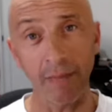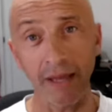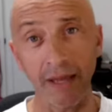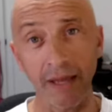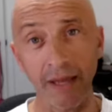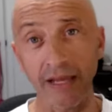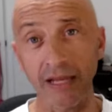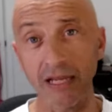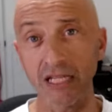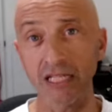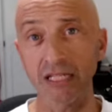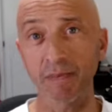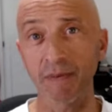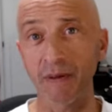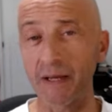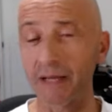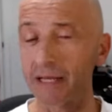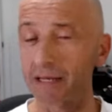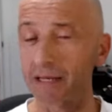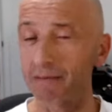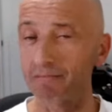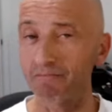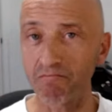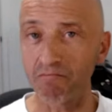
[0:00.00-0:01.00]
He's
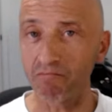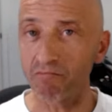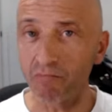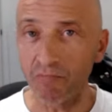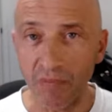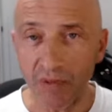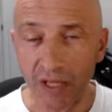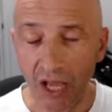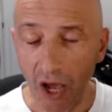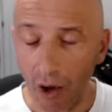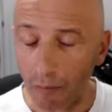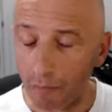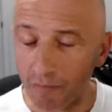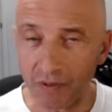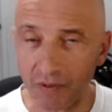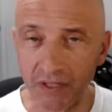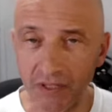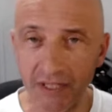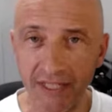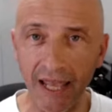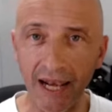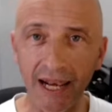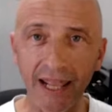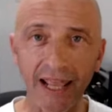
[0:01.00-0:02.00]
been
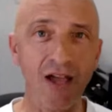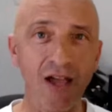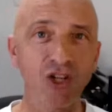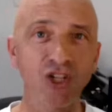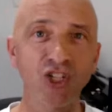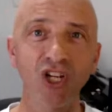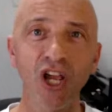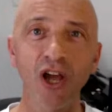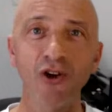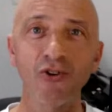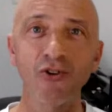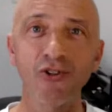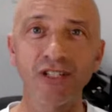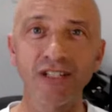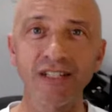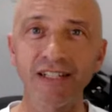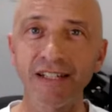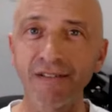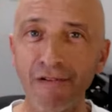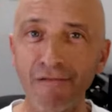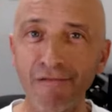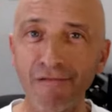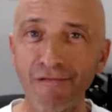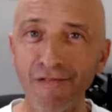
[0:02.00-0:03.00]
selling out shows at
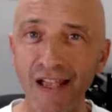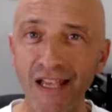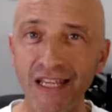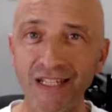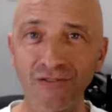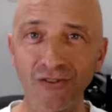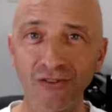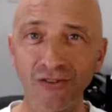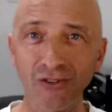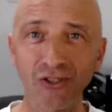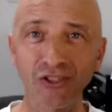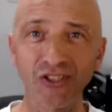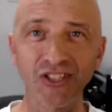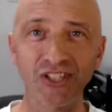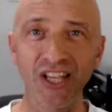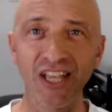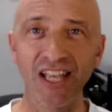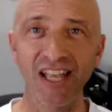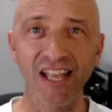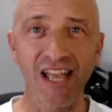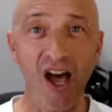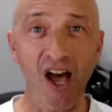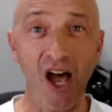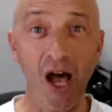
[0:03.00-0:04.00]
different festivals,
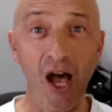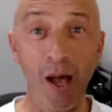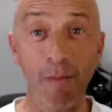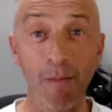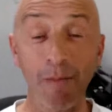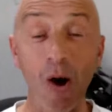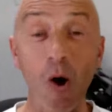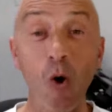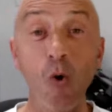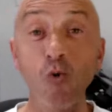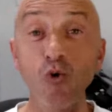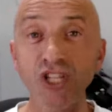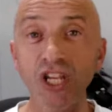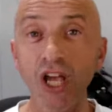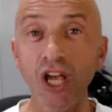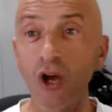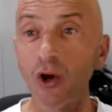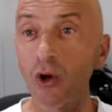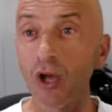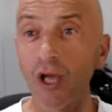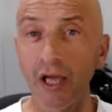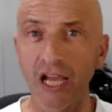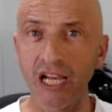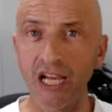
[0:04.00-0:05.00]
but
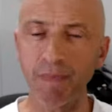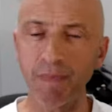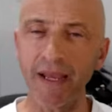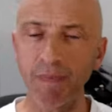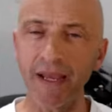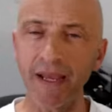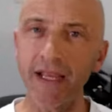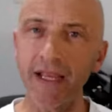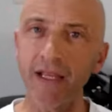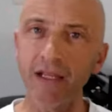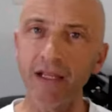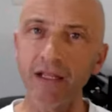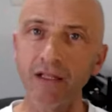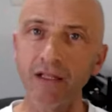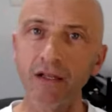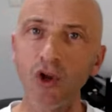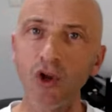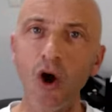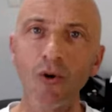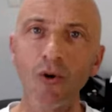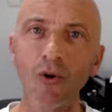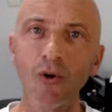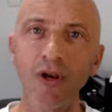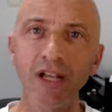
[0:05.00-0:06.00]
also he's been
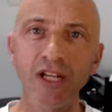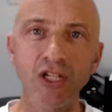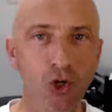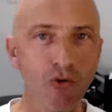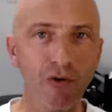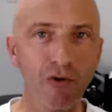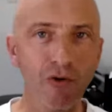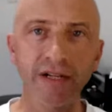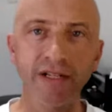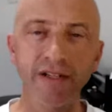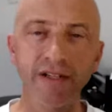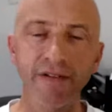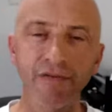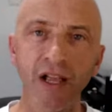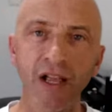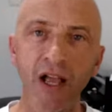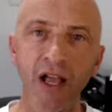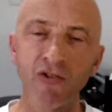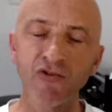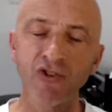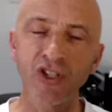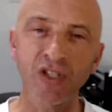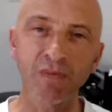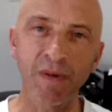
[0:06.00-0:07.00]
not only touring different
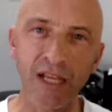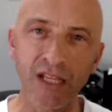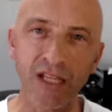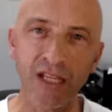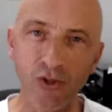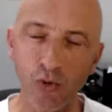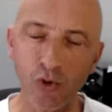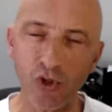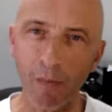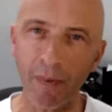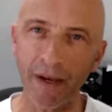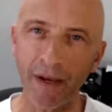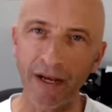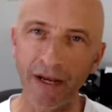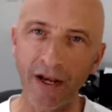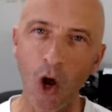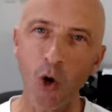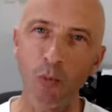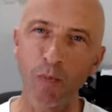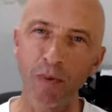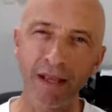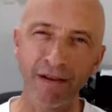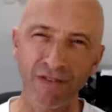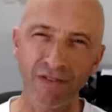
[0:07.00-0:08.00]
countries, but he's also been
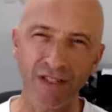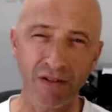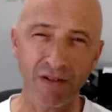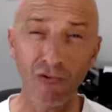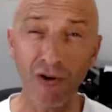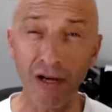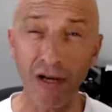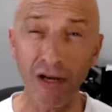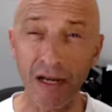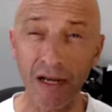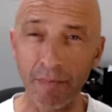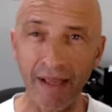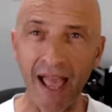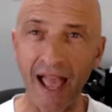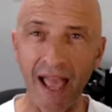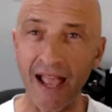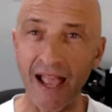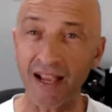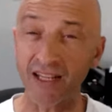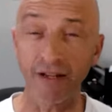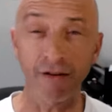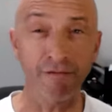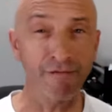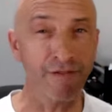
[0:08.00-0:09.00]
opening for some really big
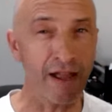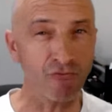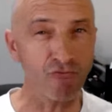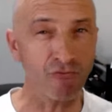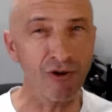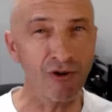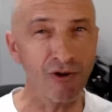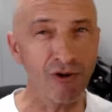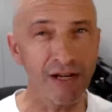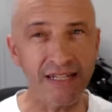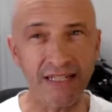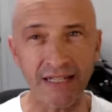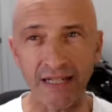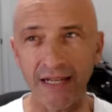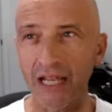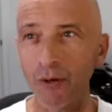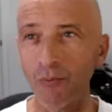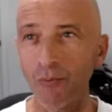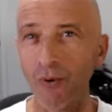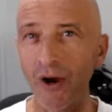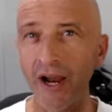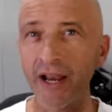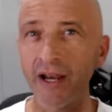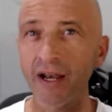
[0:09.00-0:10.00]
acts. And in fact, recently
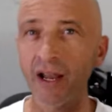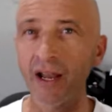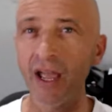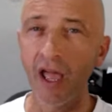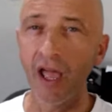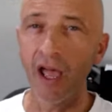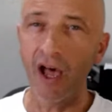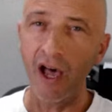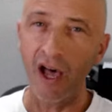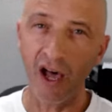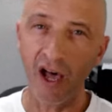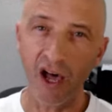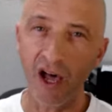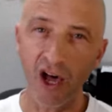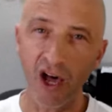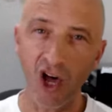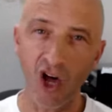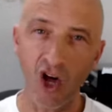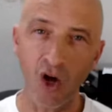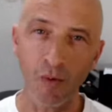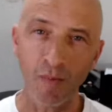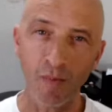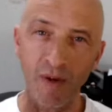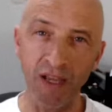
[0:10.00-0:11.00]
when
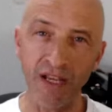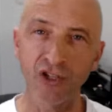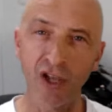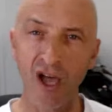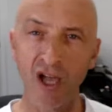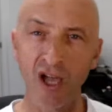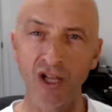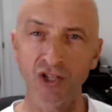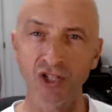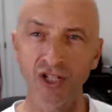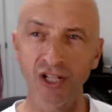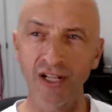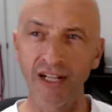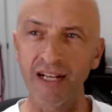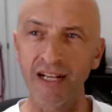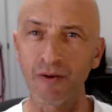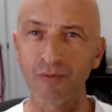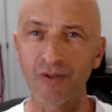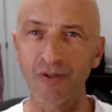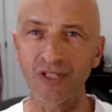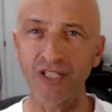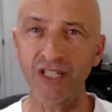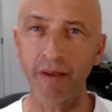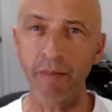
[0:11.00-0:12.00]
Omid Jalili
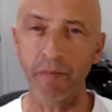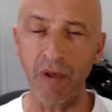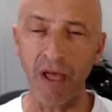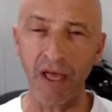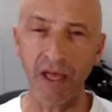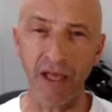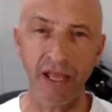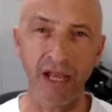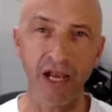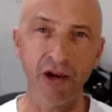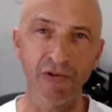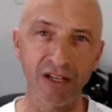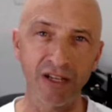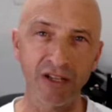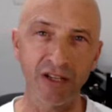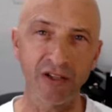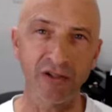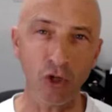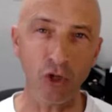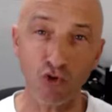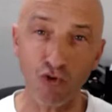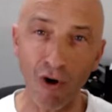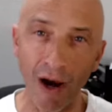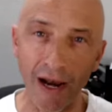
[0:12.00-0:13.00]
was here in
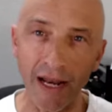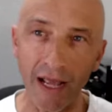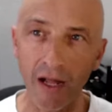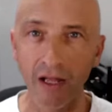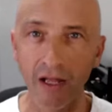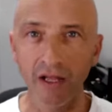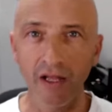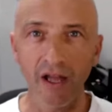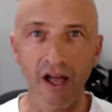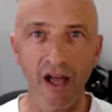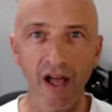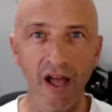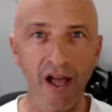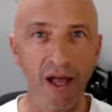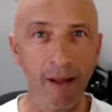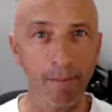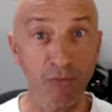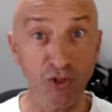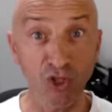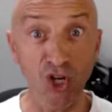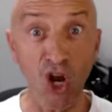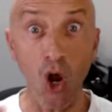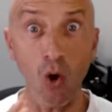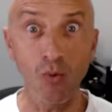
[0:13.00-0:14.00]
Australia,
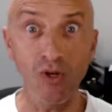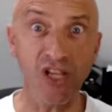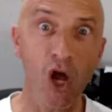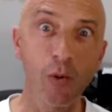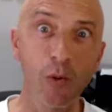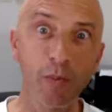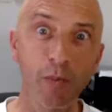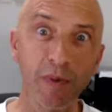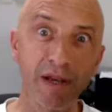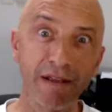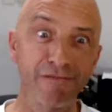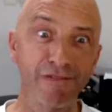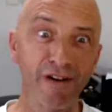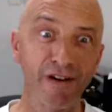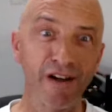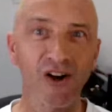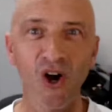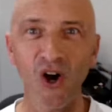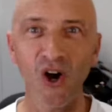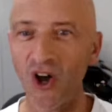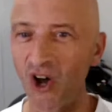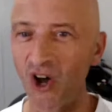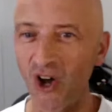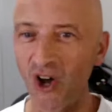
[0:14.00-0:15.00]
Joe was opening for
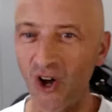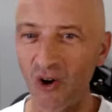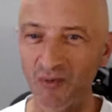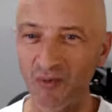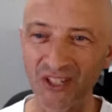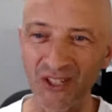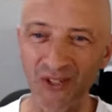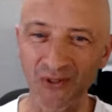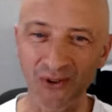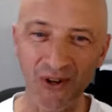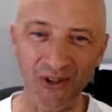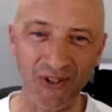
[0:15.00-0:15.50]
Omid as